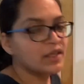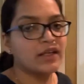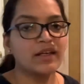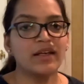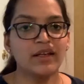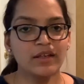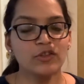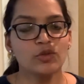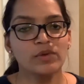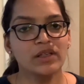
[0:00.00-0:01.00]
and you
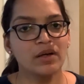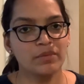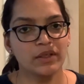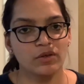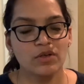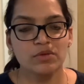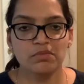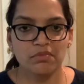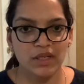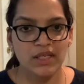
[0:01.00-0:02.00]
will come across
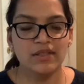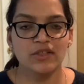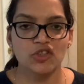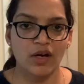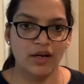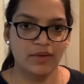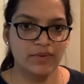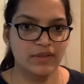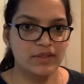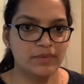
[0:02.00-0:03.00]
many such hard
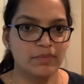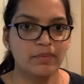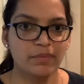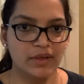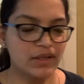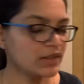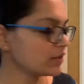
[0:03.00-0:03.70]
words, but